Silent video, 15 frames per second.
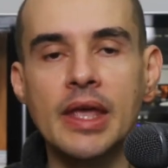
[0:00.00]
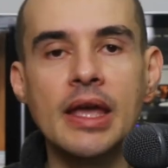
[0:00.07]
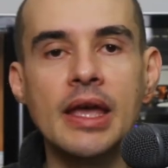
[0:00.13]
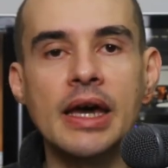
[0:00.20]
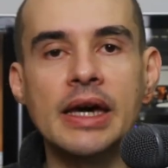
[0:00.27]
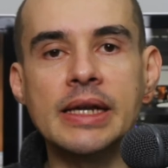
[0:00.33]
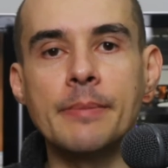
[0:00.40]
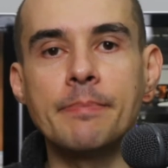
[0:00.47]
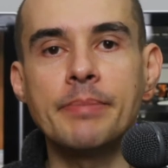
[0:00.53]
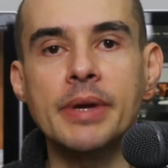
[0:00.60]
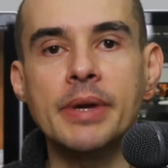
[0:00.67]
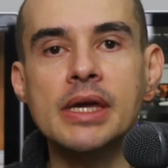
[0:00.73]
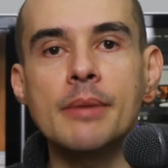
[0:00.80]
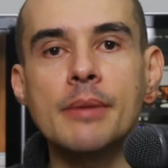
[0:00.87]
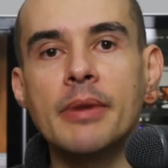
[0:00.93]
and I'm
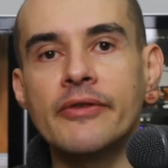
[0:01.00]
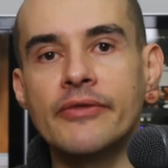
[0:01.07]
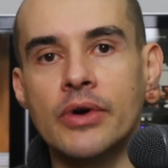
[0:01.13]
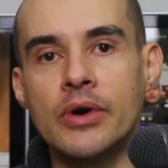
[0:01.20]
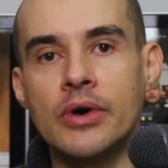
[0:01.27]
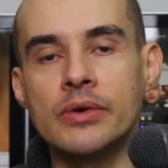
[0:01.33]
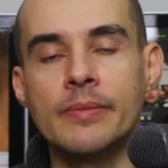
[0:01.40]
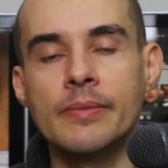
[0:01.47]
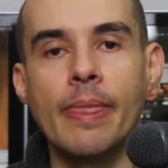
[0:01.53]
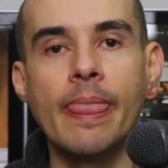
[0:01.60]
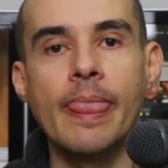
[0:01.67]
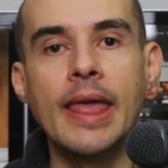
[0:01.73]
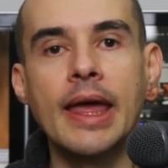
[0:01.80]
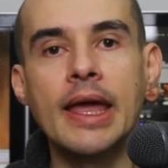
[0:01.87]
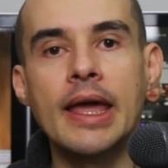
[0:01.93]
picking up my phone
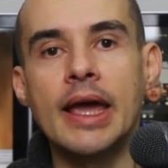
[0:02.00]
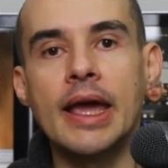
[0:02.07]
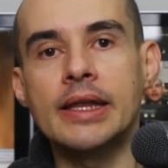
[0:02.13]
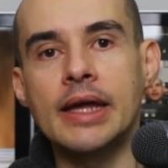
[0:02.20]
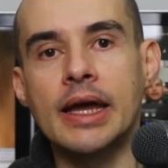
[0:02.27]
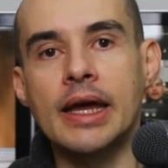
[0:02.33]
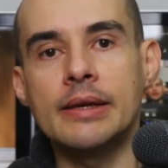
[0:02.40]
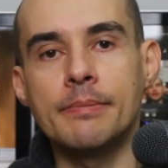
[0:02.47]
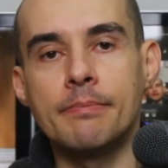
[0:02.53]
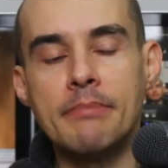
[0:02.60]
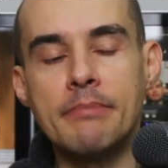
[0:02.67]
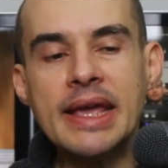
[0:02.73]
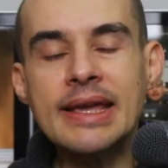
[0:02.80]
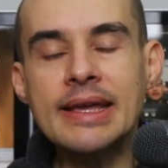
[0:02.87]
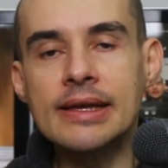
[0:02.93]
and I'm
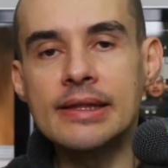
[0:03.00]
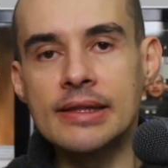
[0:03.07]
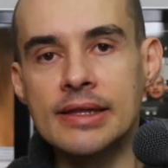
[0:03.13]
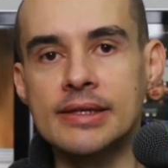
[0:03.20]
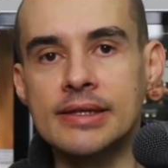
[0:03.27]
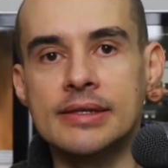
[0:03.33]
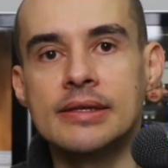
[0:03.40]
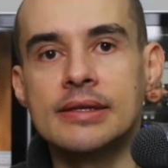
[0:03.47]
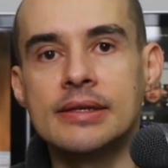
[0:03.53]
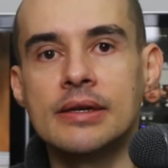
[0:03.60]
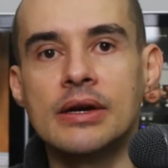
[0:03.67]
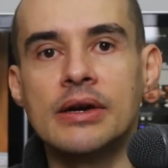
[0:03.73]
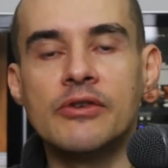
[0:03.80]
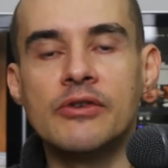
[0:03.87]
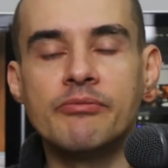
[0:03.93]
making a list
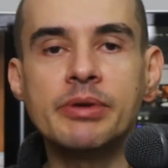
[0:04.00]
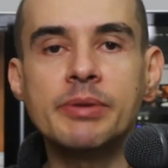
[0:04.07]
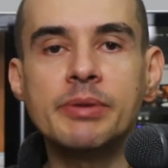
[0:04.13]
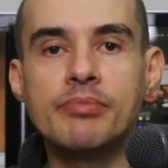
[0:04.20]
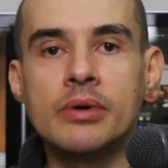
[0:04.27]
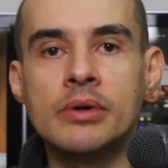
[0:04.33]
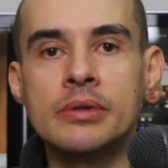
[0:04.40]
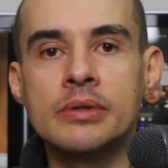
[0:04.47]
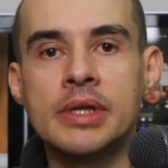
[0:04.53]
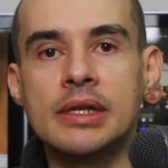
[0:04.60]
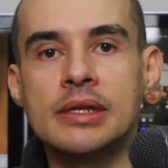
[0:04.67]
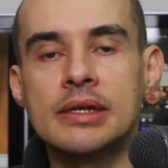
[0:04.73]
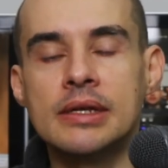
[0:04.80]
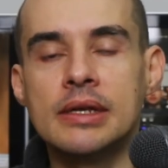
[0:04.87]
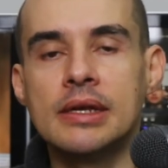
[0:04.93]
of people
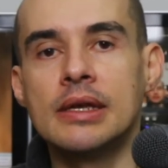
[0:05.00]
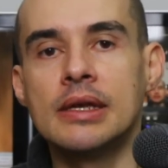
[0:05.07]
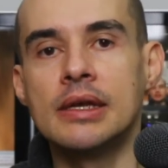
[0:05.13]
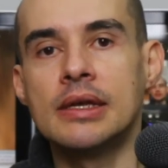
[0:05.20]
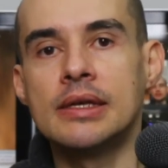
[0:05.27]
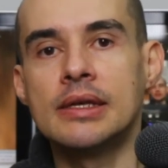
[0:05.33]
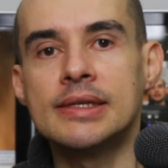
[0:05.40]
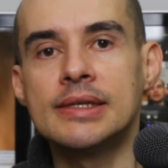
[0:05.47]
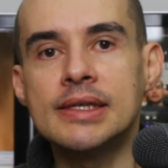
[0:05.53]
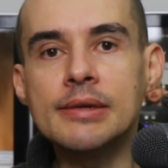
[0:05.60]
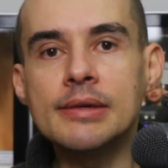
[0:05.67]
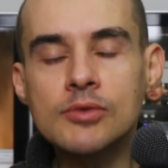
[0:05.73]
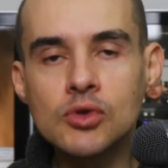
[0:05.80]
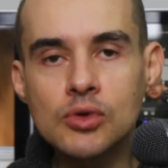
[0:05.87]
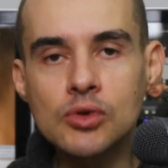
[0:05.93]
that
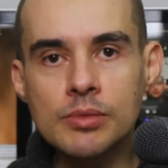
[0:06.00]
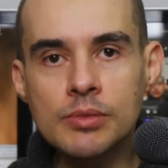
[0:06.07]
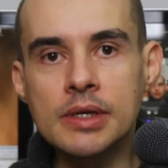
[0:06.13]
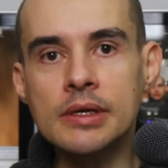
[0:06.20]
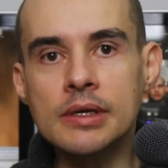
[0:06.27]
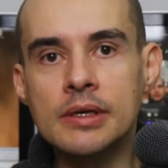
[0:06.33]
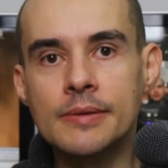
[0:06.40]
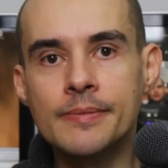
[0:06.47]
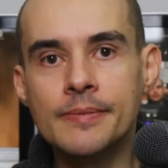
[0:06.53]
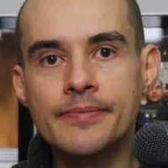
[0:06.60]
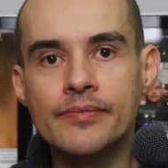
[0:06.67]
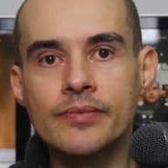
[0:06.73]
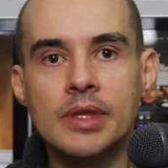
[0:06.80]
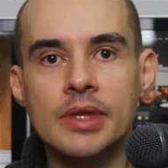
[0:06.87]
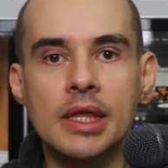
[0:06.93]
seem to me
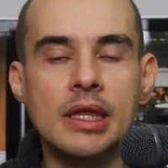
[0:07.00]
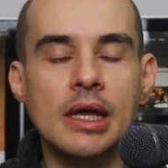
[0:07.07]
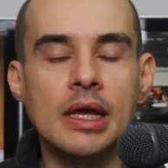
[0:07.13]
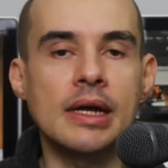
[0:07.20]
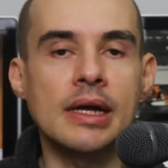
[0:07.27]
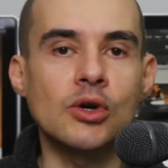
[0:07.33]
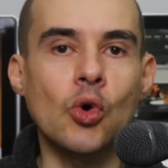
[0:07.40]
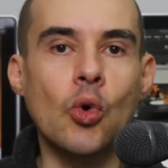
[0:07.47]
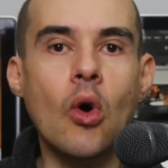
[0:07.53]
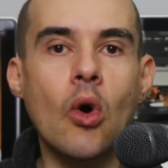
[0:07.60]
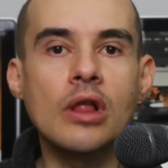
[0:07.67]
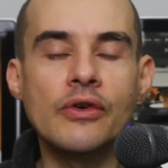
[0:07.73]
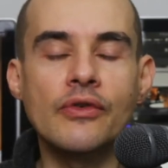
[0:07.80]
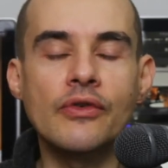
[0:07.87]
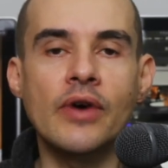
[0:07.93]
that are
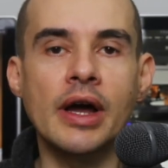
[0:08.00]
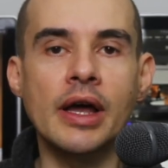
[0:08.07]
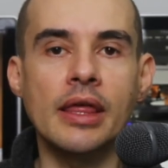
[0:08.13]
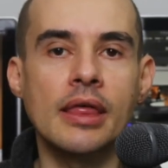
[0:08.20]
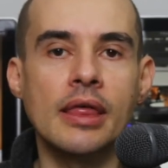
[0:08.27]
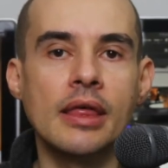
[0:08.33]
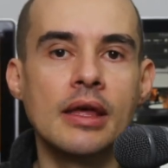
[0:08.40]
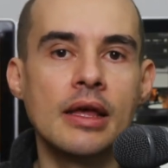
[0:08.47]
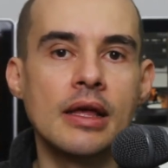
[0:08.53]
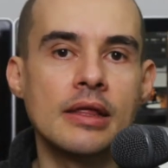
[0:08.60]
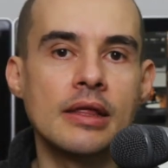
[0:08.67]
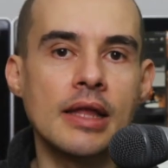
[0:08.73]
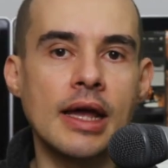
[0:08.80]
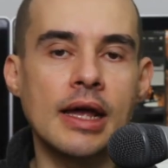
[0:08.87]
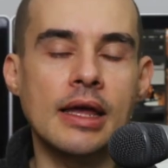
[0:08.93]
qualified,
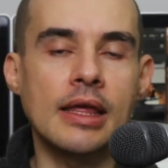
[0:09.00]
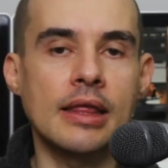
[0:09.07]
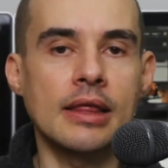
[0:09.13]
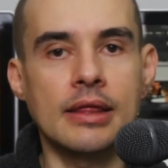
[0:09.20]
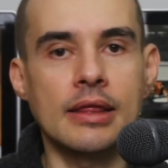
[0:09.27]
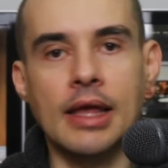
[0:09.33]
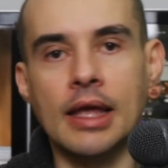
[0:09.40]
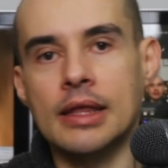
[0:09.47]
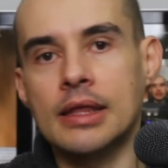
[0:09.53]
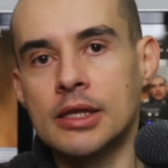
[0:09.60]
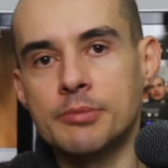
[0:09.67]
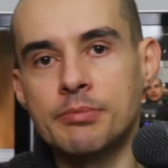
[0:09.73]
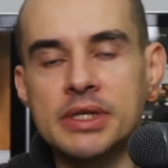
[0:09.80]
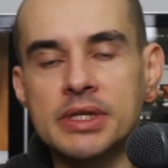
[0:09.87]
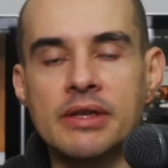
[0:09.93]
like that
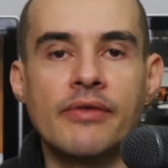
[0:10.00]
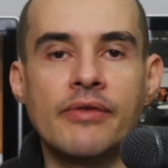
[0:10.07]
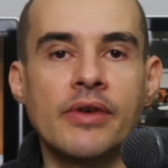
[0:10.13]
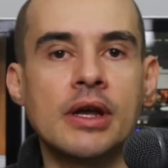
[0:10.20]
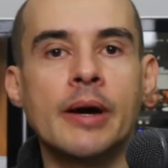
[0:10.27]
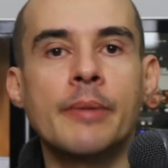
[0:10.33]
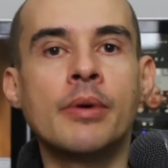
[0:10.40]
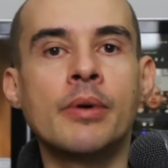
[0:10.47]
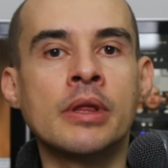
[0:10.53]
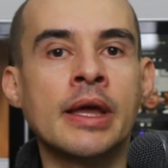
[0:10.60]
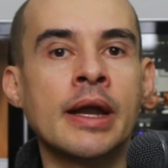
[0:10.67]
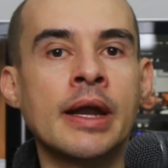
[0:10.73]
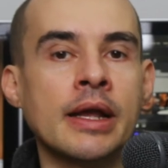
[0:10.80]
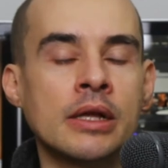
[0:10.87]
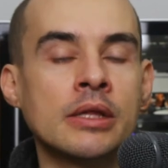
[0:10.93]
specific couple
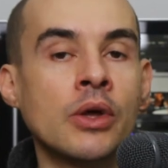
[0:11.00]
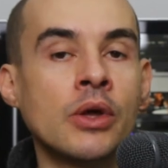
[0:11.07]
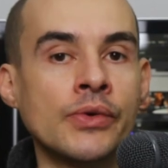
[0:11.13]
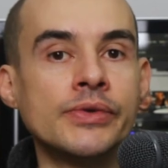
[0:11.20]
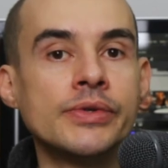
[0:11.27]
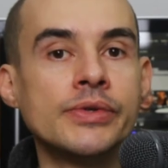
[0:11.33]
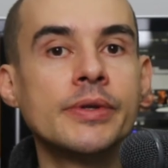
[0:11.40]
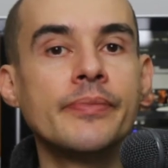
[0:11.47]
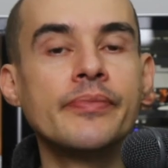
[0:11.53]
that I closed.